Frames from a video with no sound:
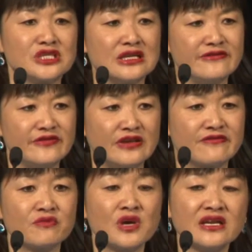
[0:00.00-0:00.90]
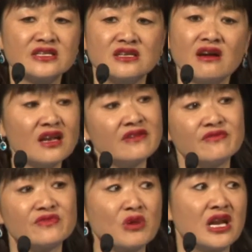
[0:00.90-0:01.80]
to live here from Wellington? I
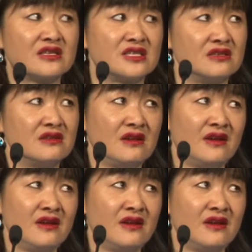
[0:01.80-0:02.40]
loved Wellington,